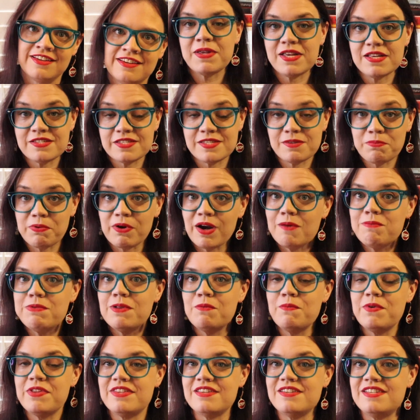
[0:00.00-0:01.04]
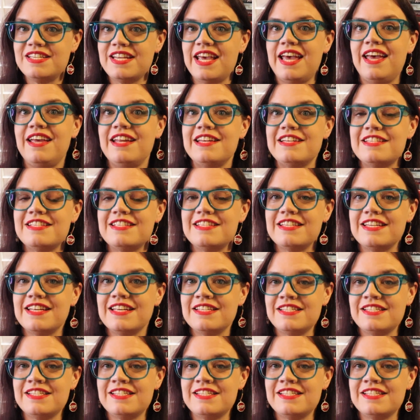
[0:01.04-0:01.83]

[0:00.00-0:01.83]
Because the problem with the debt